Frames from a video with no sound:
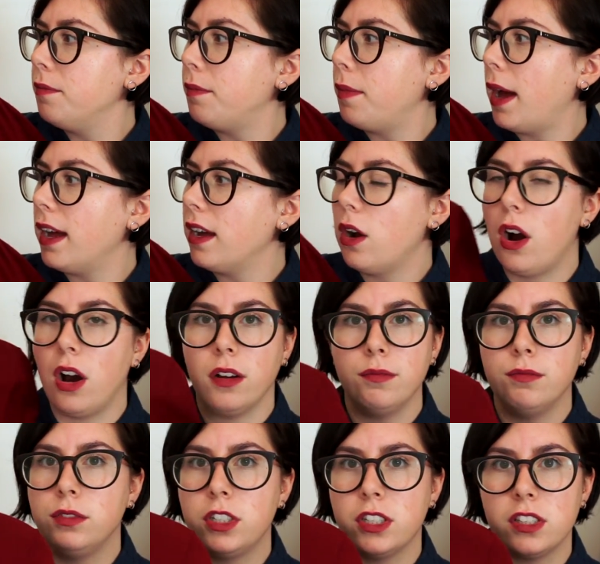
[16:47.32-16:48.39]
But oh,
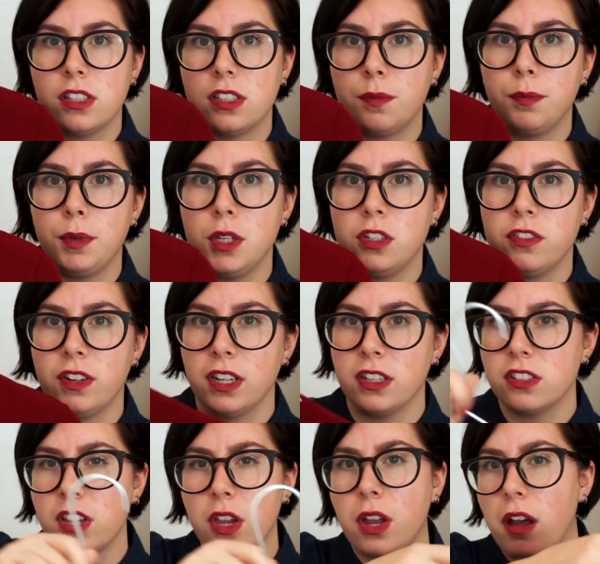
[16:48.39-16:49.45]
just beautiful and so